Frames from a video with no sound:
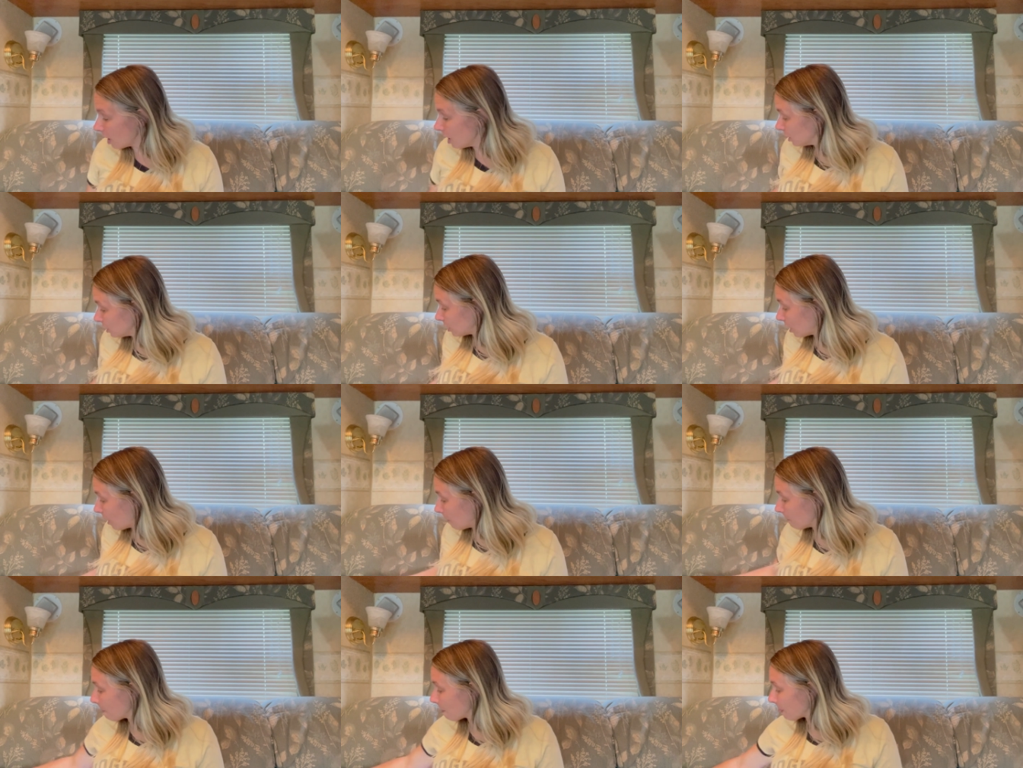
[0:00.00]

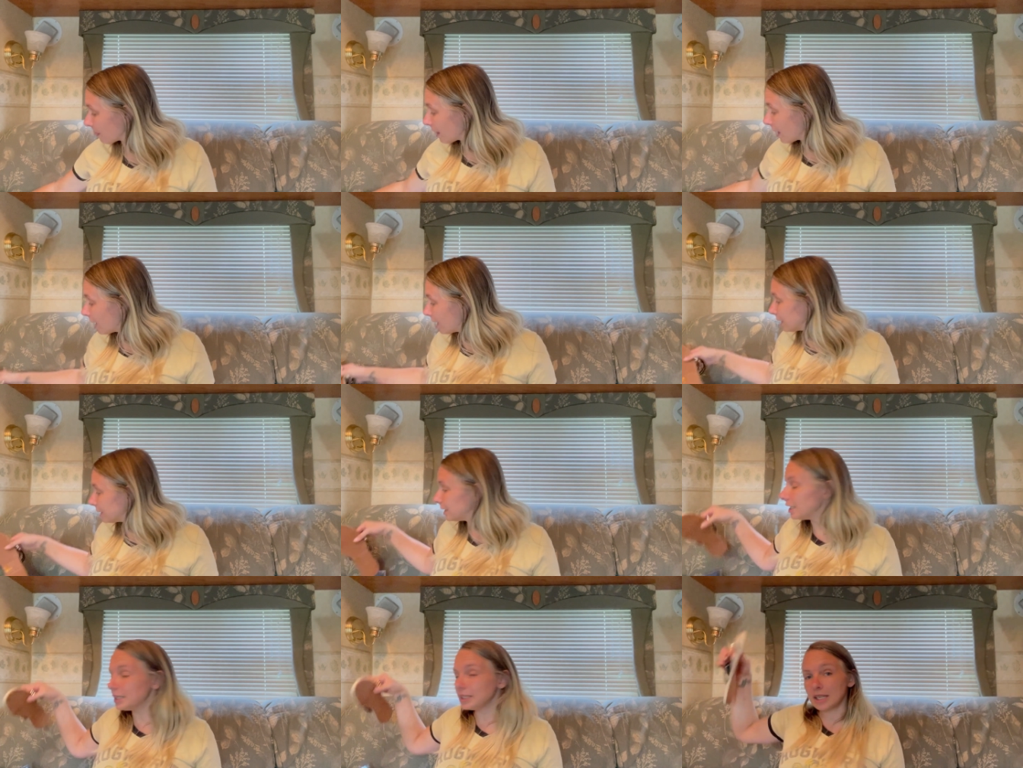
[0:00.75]
So
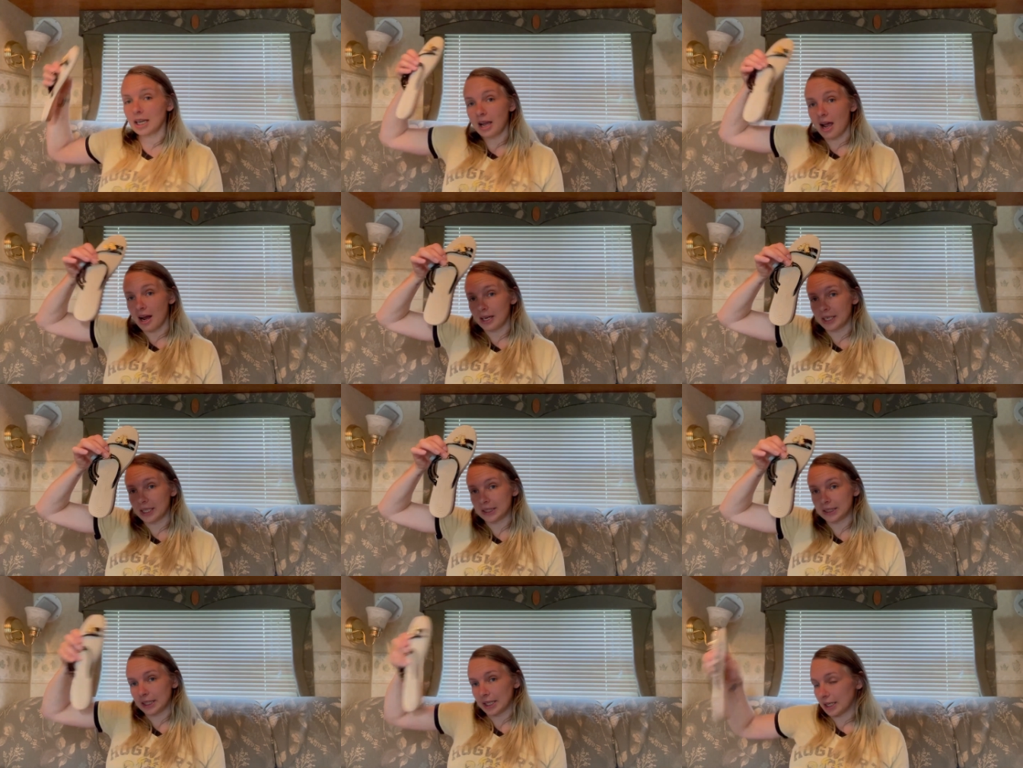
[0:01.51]
these I got in a
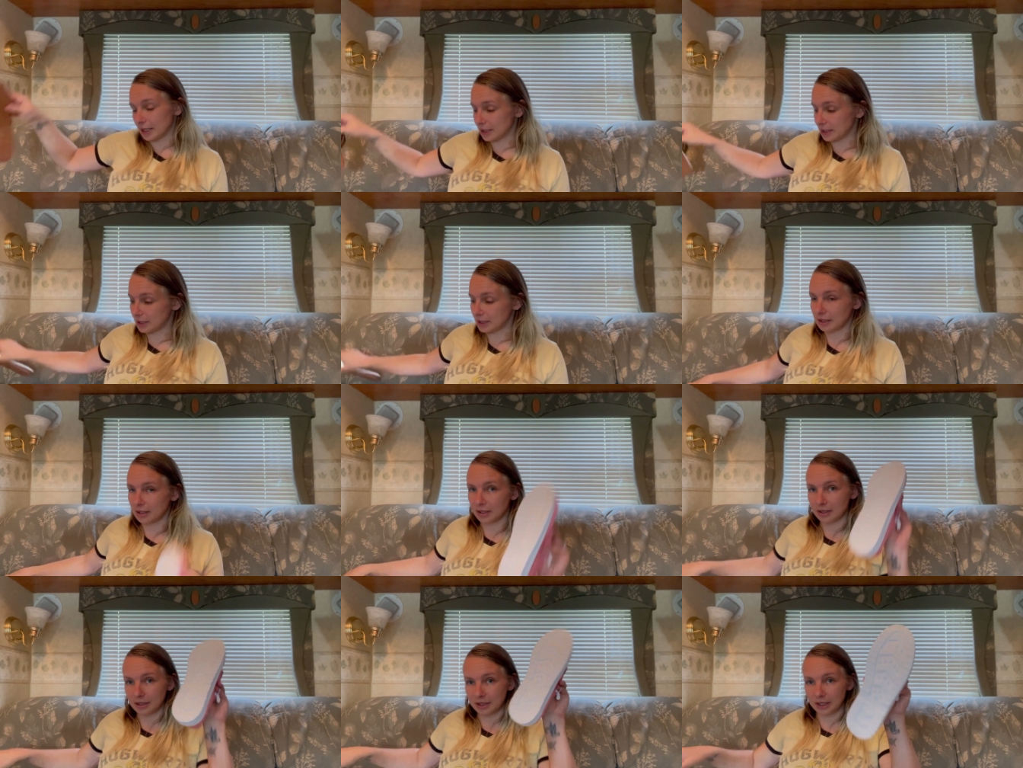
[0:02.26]
six.
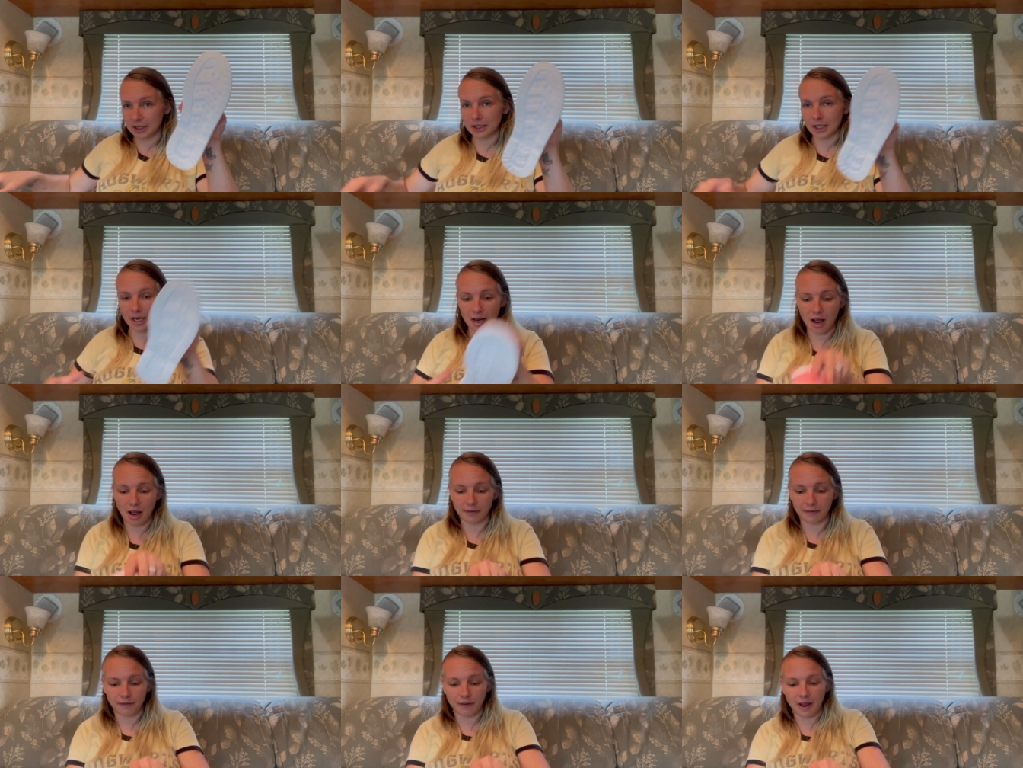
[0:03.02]
These I got
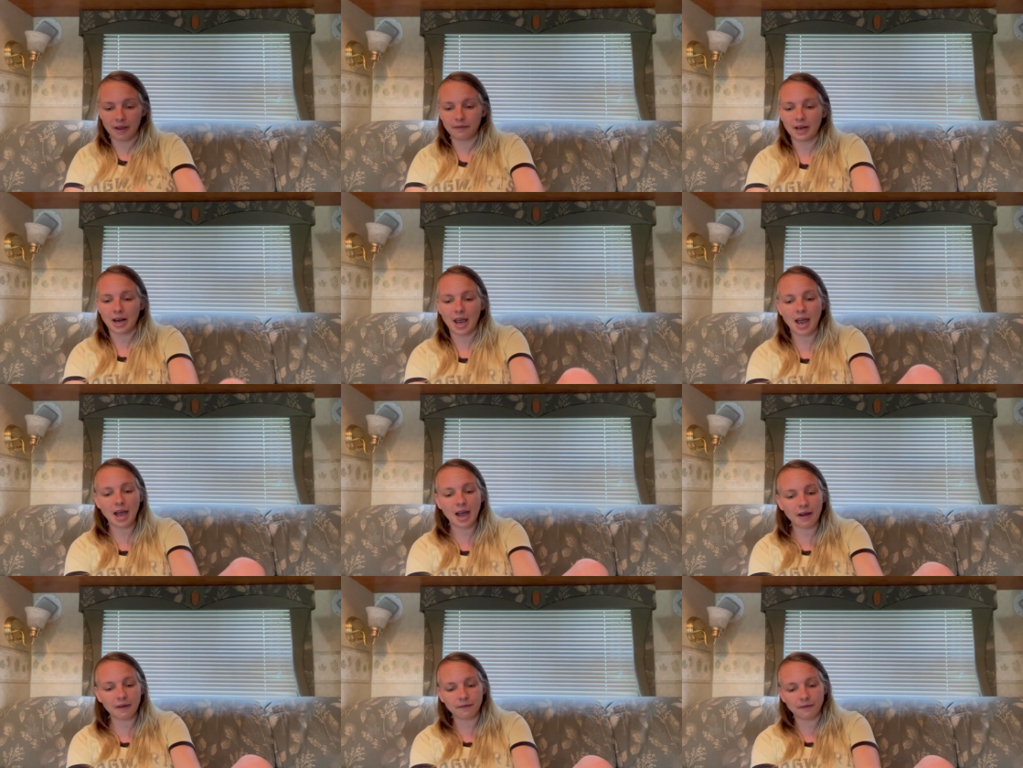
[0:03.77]
in five and a
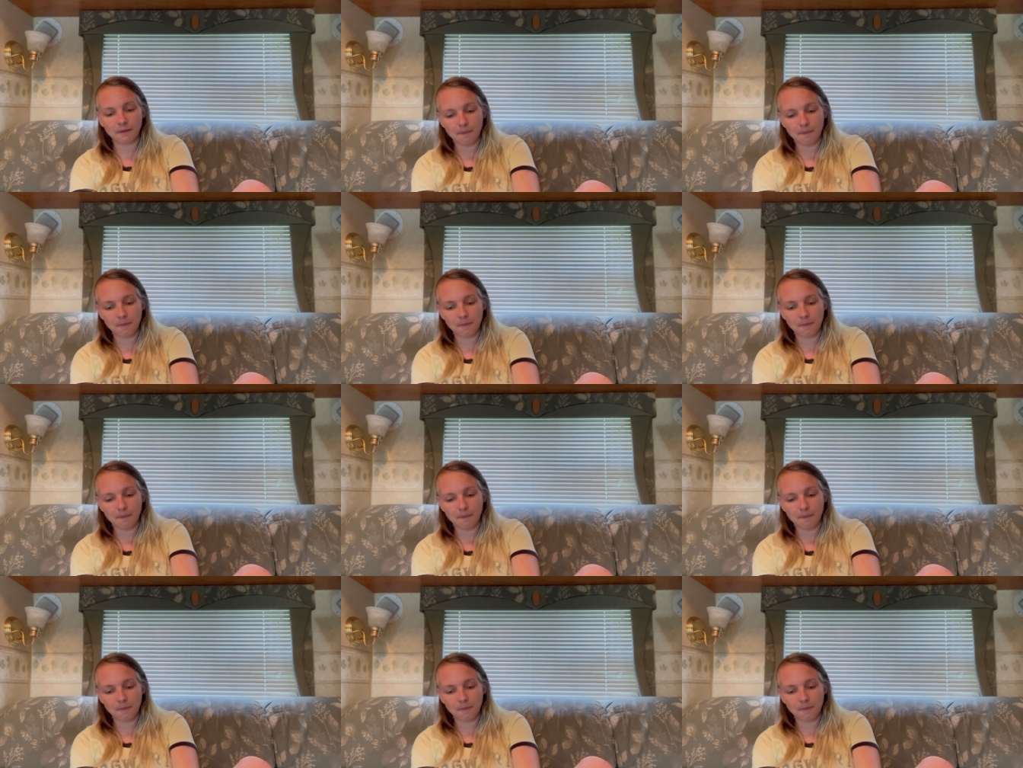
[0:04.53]
half.